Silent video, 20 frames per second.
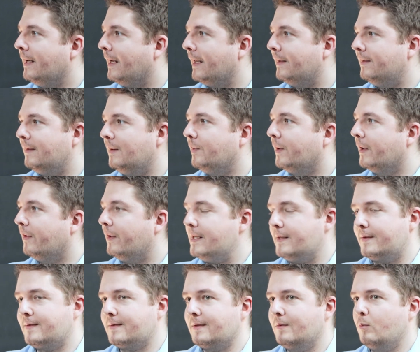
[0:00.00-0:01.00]
and deploy
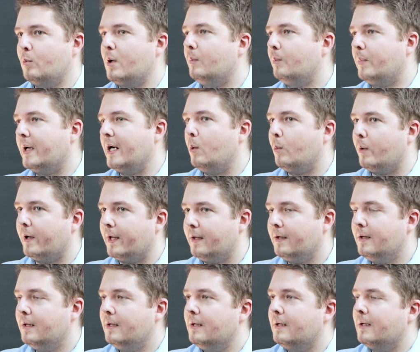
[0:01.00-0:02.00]
it one by
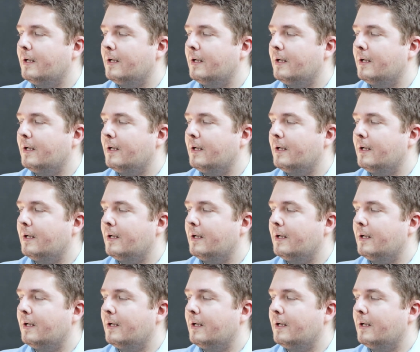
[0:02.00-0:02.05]
one.